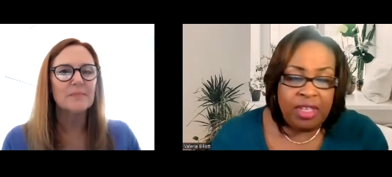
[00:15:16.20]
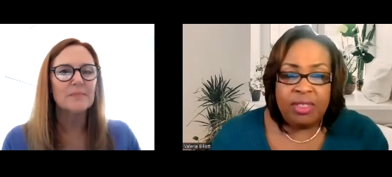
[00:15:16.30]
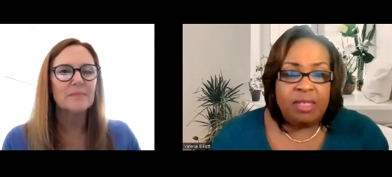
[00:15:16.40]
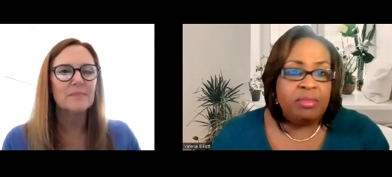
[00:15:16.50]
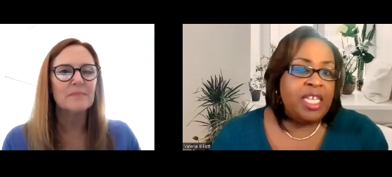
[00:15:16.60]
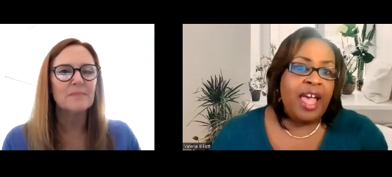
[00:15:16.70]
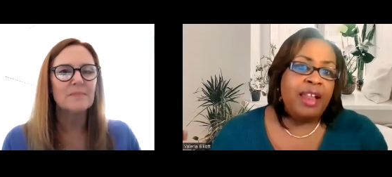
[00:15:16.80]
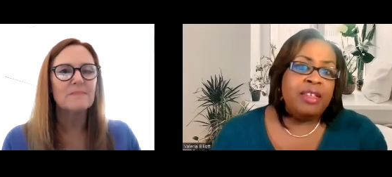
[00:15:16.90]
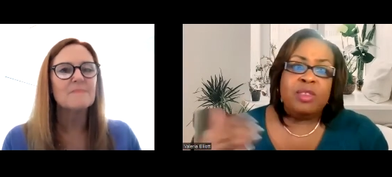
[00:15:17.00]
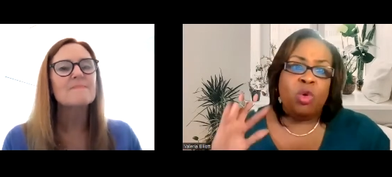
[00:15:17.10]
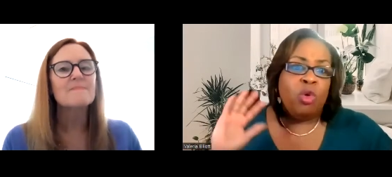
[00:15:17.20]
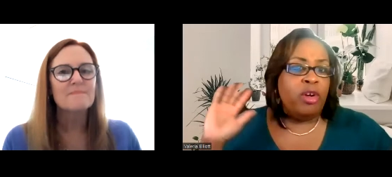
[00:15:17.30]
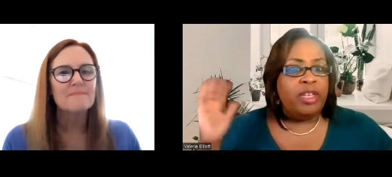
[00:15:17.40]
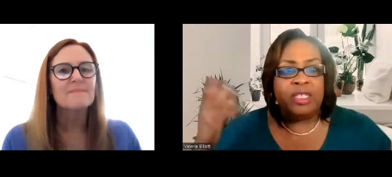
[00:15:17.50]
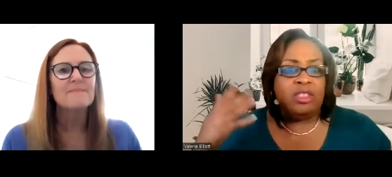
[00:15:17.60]
Speaker 1: gifts and talents,
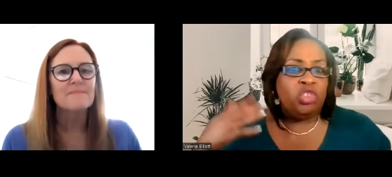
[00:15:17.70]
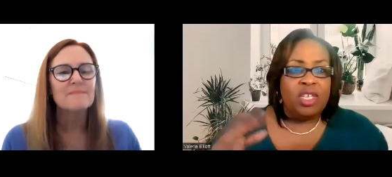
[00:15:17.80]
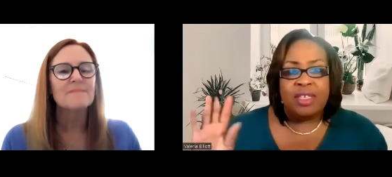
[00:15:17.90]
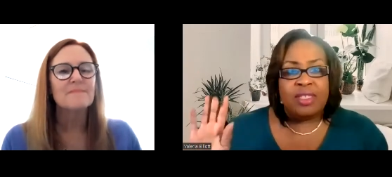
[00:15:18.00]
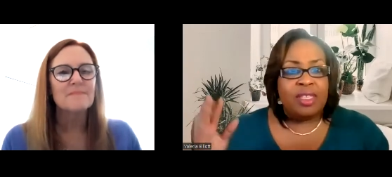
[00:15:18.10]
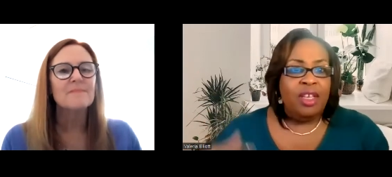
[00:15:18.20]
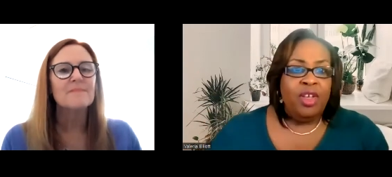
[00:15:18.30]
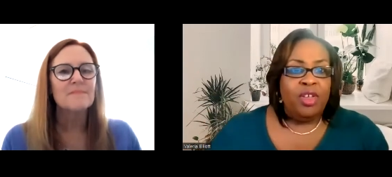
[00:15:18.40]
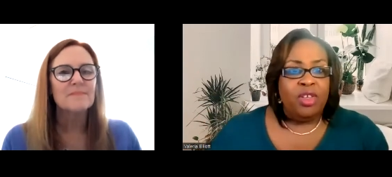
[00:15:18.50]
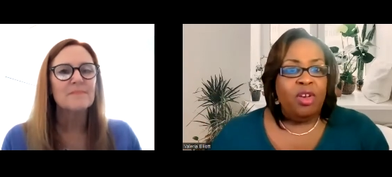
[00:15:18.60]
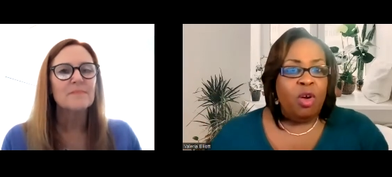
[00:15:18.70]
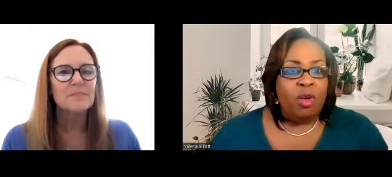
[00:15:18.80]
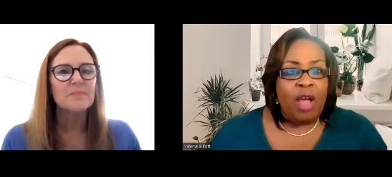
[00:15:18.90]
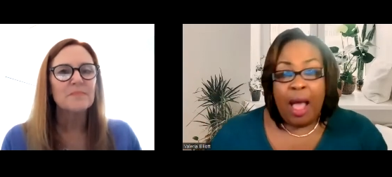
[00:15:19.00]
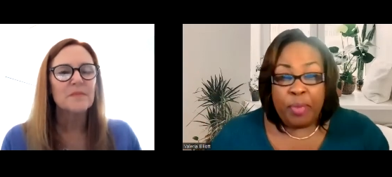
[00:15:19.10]
or is it just, you
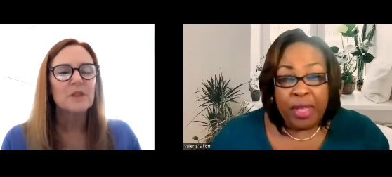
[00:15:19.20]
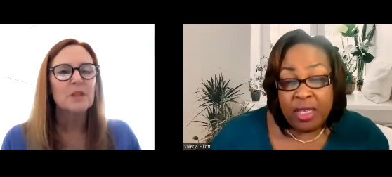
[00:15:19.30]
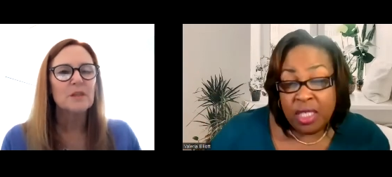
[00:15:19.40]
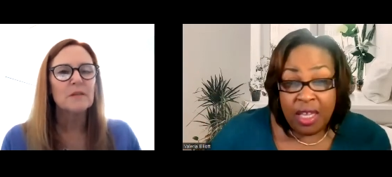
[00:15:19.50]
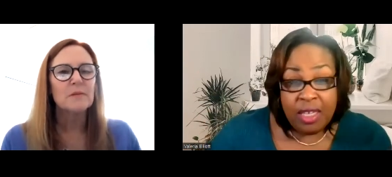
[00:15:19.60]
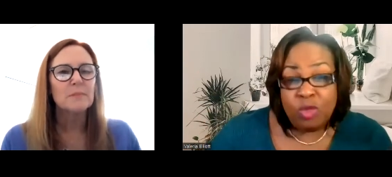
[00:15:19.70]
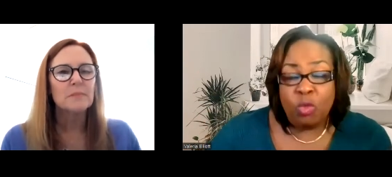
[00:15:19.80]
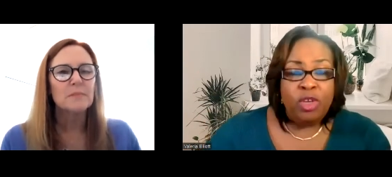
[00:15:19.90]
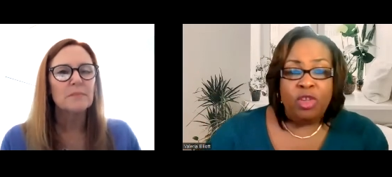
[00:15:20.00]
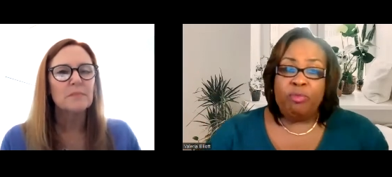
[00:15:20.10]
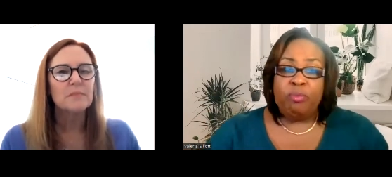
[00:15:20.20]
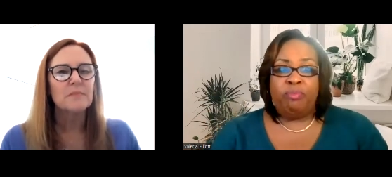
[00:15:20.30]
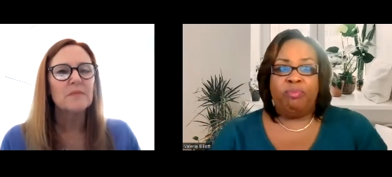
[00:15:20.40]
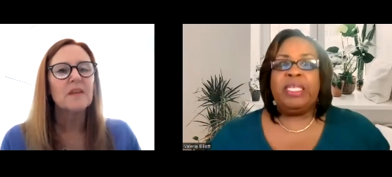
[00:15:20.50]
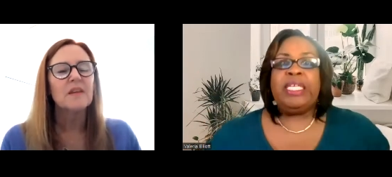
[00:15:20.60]
know, God picks us? What do you
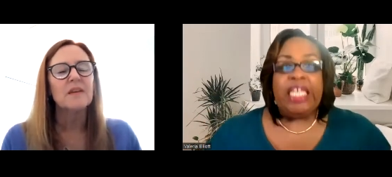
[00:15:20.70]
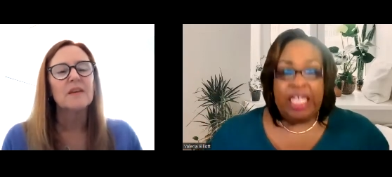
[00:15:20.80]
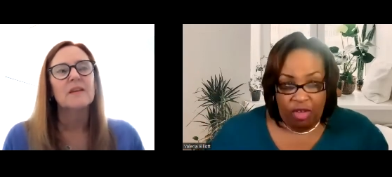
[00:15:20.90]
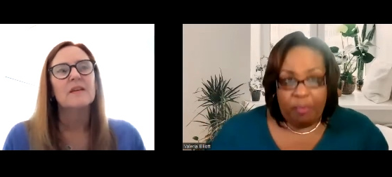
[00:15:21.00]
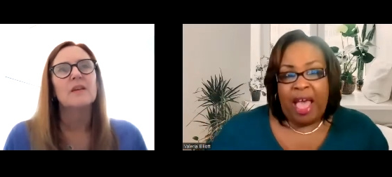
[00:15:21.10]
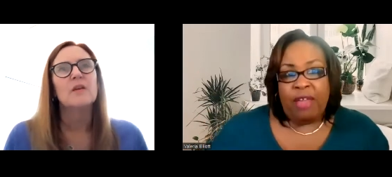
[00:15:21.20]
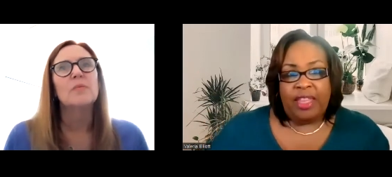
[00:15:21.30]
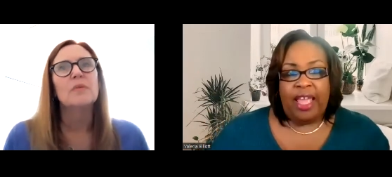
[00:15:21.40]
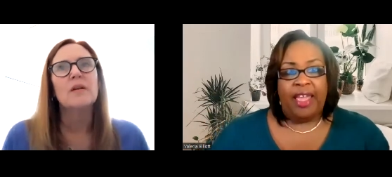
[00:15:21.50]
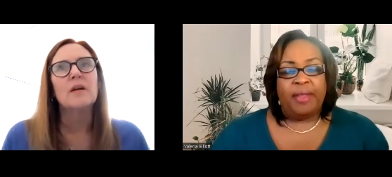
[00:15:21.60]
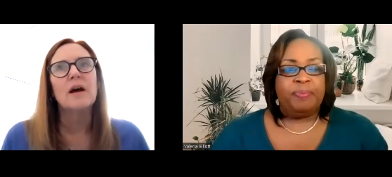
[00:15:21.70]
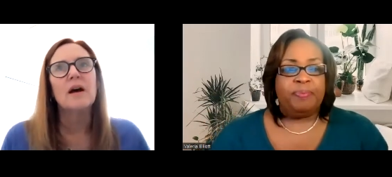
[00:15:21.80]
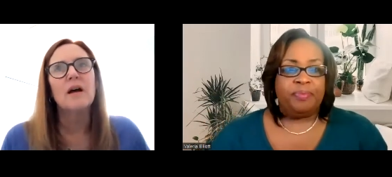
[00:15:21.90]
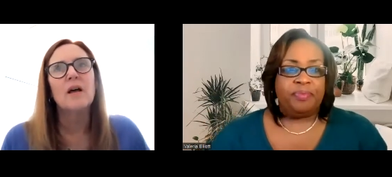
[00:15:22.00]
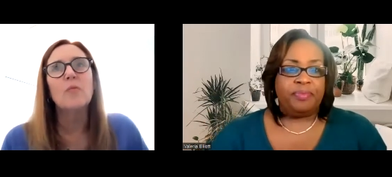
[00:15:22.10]
believe about that?
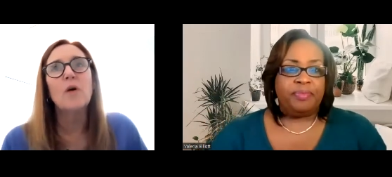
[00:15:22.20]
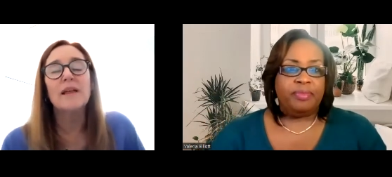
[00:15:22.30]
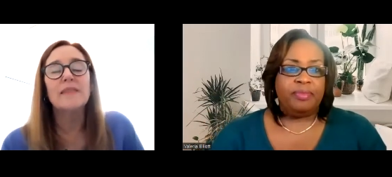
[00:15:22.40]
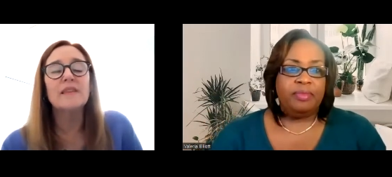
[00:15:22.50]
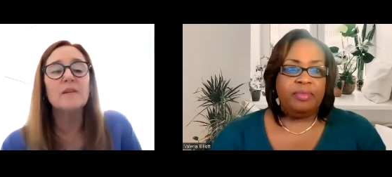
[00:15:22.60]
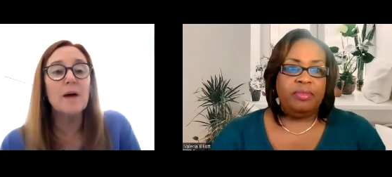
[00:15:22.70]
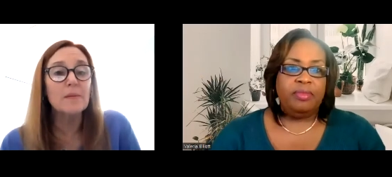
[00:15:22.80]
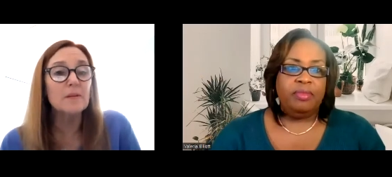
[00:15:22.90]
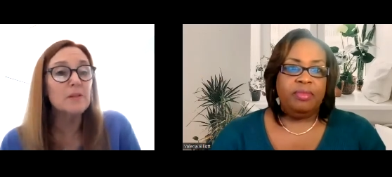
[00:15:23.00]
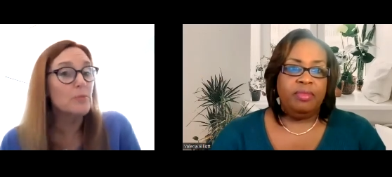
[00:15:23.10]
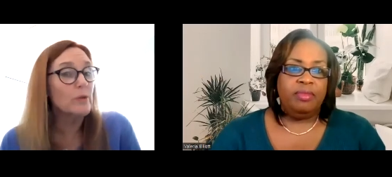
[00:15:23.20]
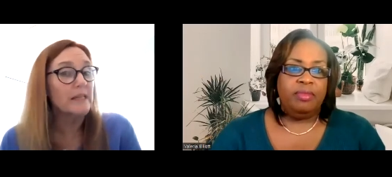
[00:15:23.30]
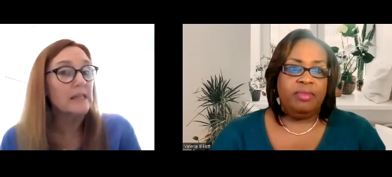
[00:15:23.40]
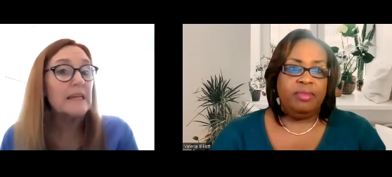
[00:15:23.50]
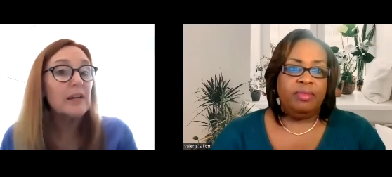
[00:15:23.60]
Speaker 2: Well, I think the Bible is
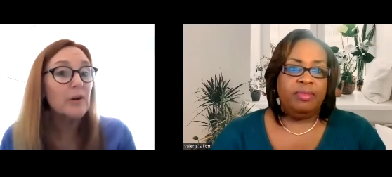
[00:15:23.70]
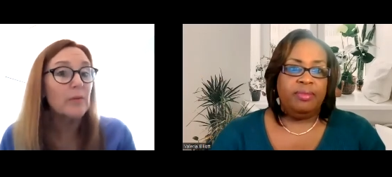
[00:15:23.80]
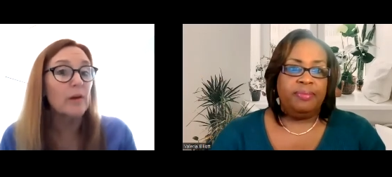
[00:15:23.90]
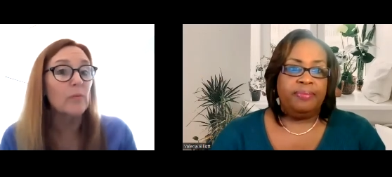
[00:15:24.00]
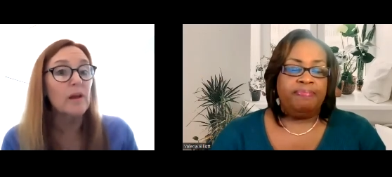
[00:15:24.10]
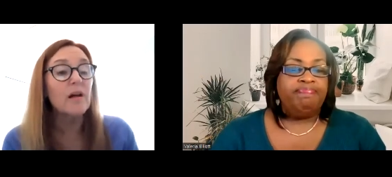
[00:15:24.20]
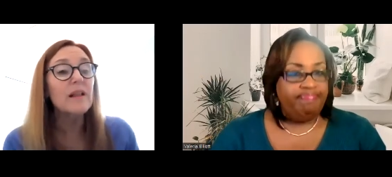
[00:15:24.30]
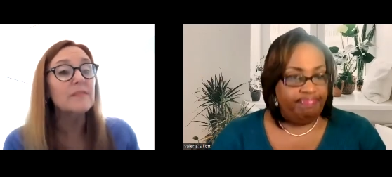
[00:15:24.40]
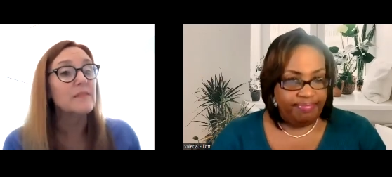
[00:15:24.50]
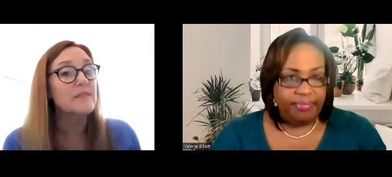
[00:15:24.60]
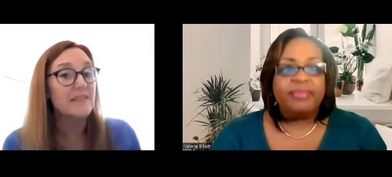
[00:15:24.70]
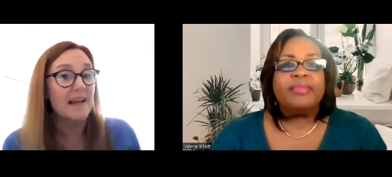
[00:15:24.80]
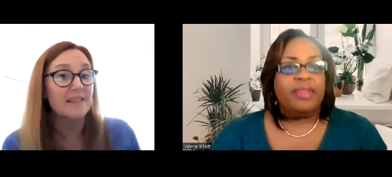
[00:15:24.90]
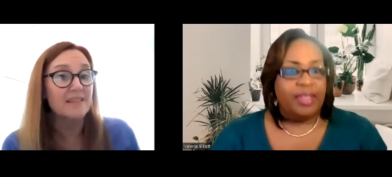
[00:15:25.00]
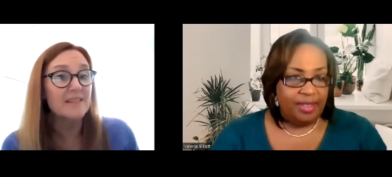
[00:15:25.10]
really clear that we all have gifts and
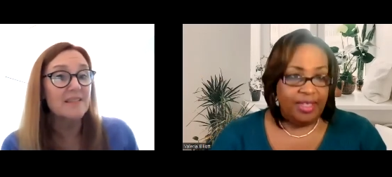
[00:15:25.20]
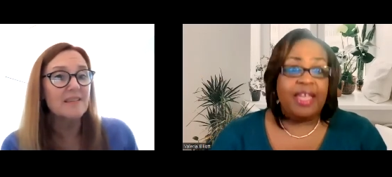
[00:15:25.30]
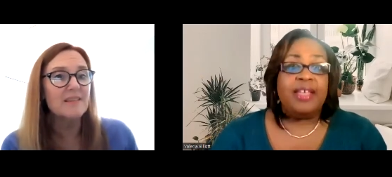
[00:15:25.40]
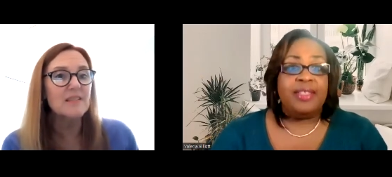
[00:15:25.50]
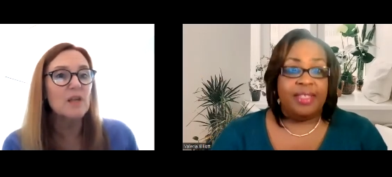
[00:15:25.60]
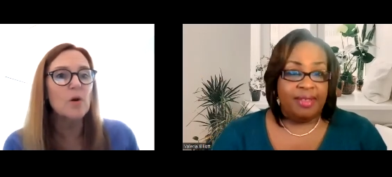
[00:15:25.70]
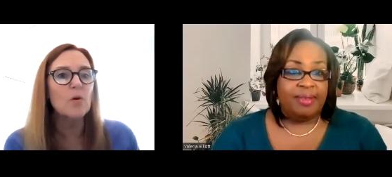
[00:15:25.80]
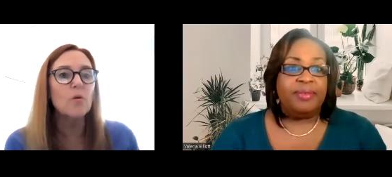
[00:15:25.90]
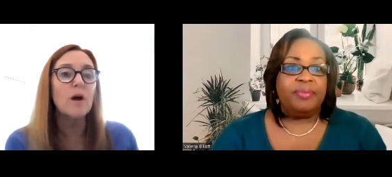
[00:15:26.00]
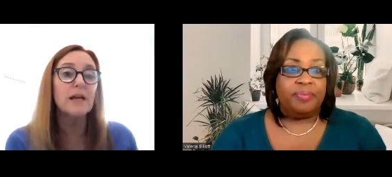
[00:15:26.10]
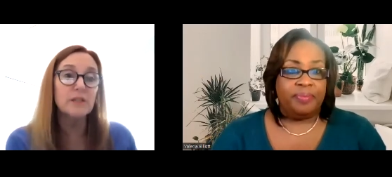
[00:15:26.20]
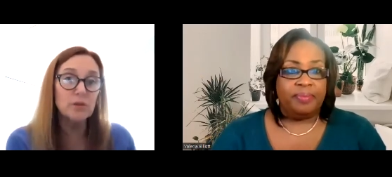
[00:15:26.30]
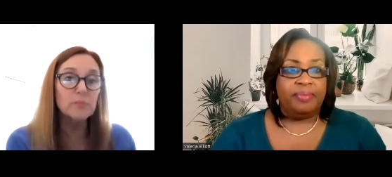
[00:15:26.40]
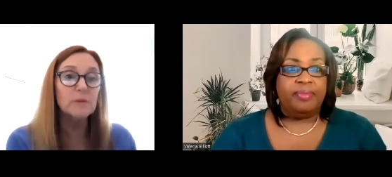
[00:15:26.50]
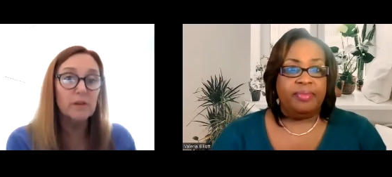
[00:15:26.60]
talents. Yes. So, I
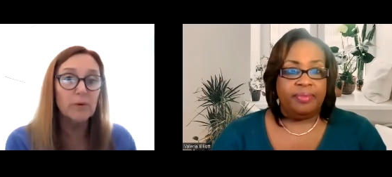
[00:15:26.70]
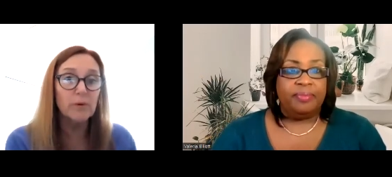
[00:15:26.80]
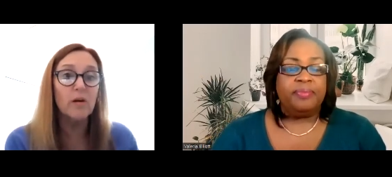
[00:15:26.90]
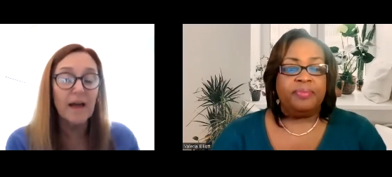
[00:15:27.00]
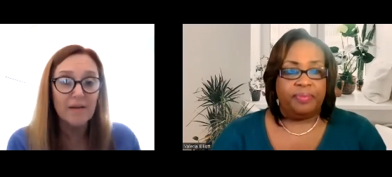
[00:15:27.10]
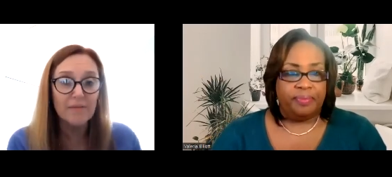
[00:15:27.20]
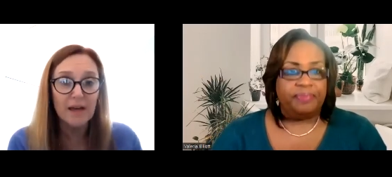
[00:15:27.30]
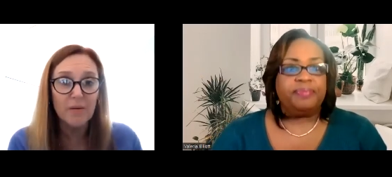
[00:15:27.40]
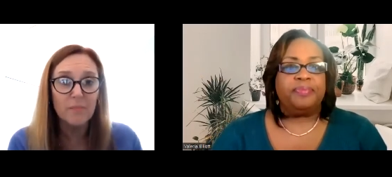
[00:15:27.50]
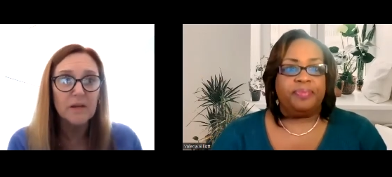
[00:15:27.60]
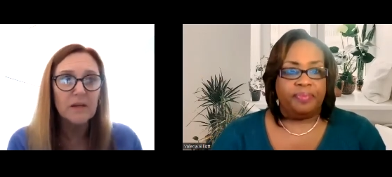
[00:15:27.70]
do believe we all have them.